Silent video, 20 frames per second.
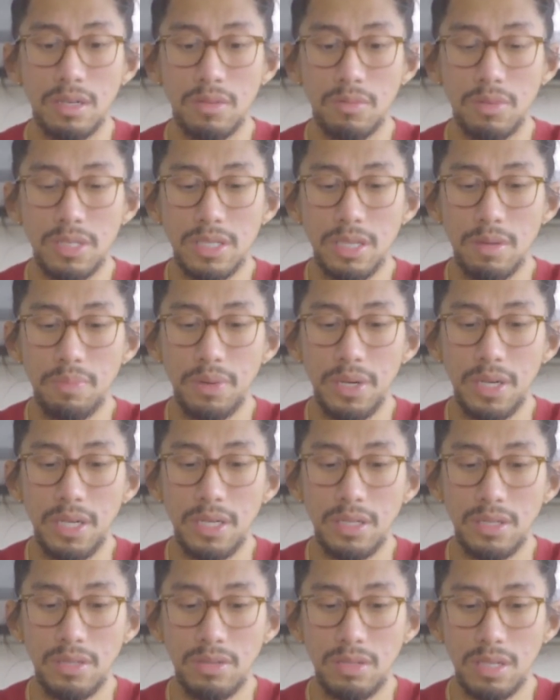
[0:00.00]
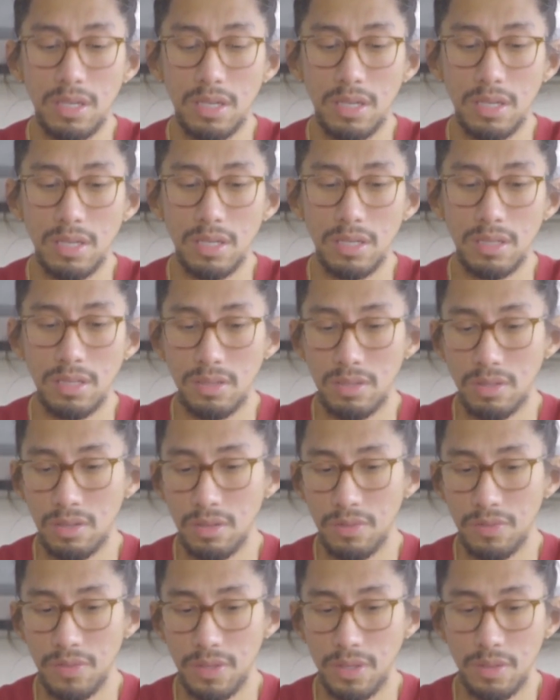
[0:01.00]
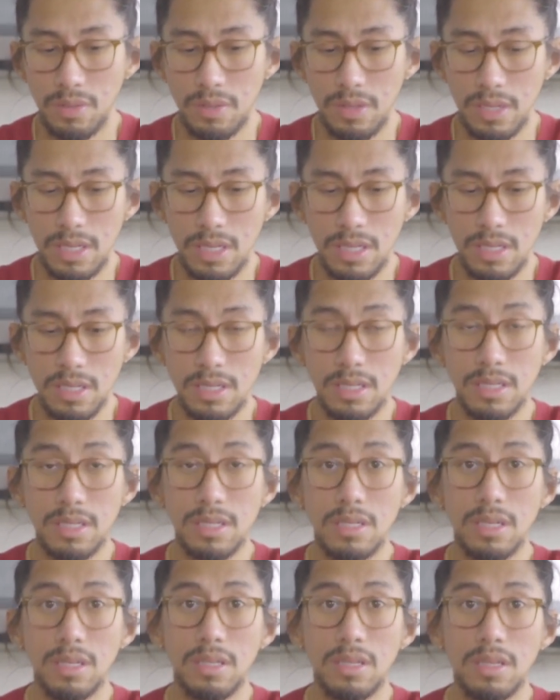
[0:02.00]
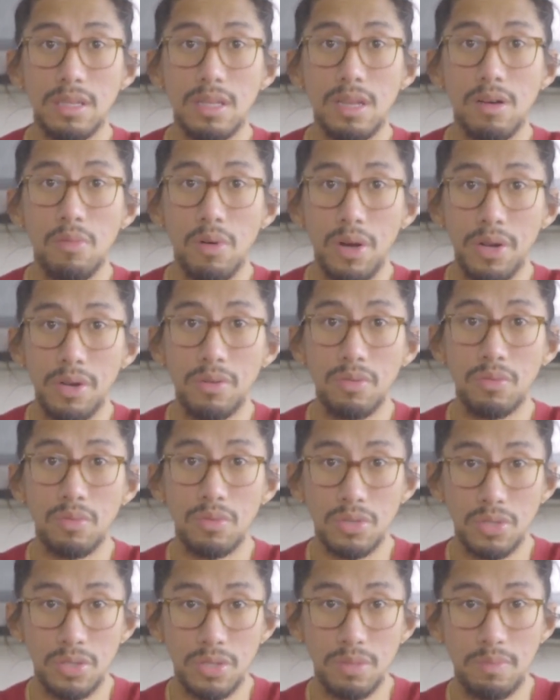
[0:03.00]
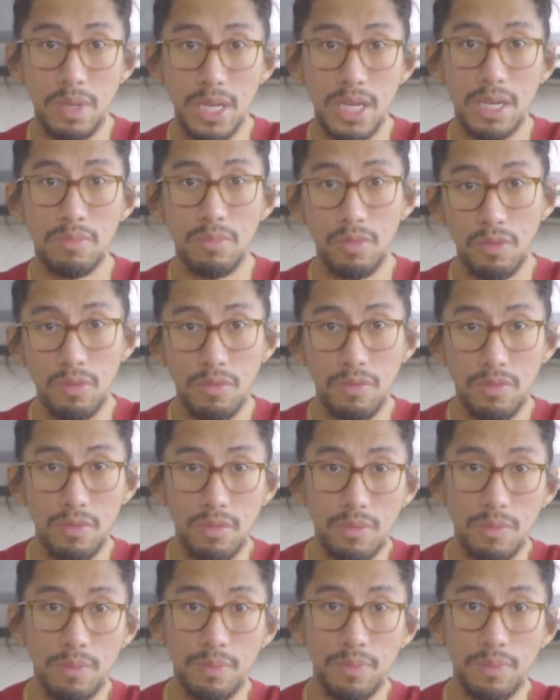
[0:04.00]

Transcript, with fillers: What's separating the two of you is the one who should make a move,